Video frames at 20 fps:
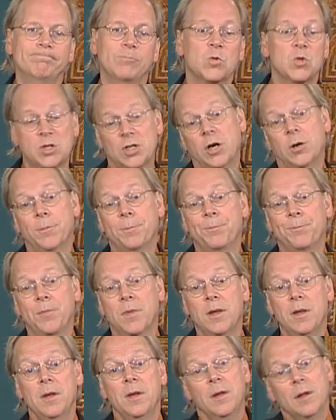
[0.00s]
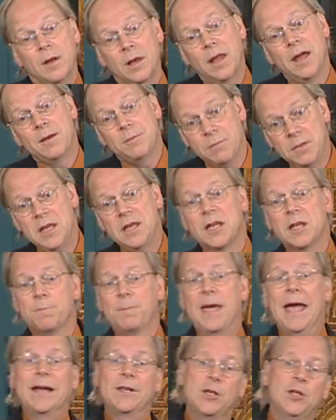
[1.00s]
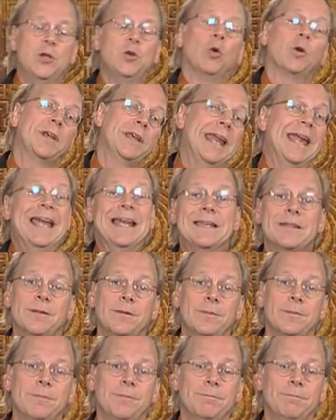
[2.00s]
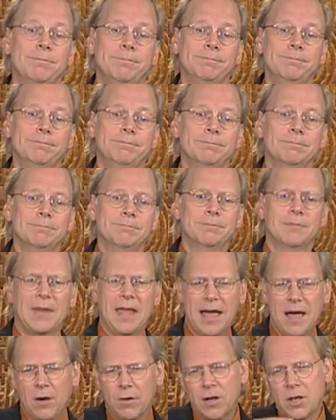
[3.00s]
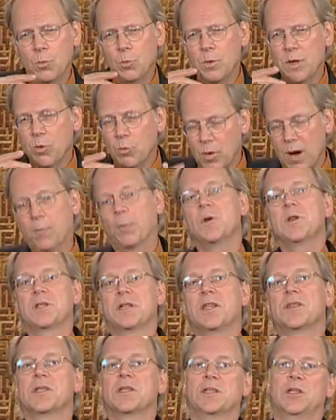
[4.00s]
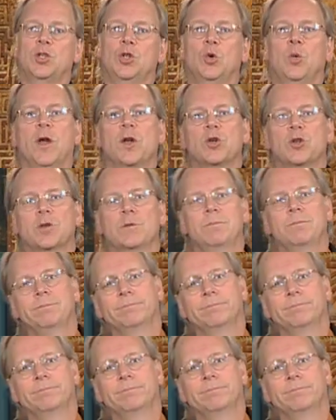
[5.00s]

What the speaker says: So, let me get back to your date. How can we represent the situation?